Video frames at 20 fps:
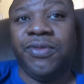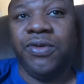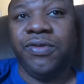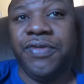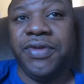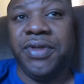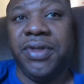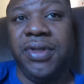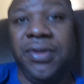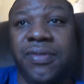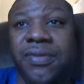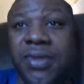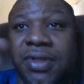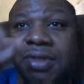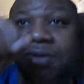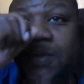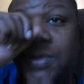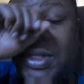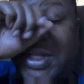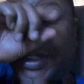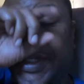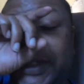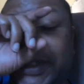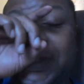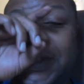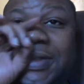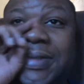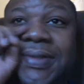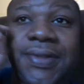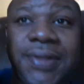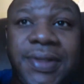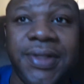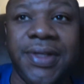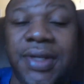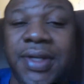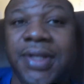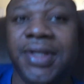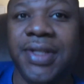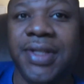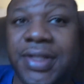the movie was released
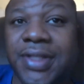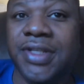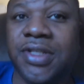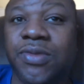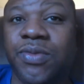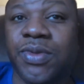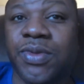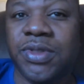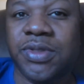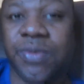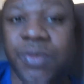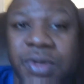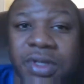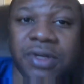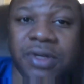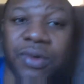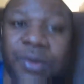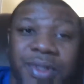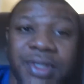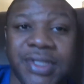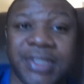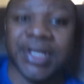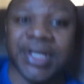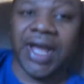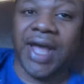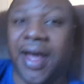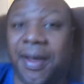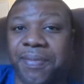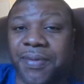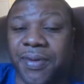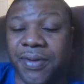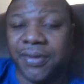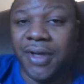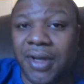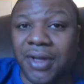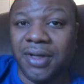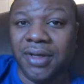this was going to happen,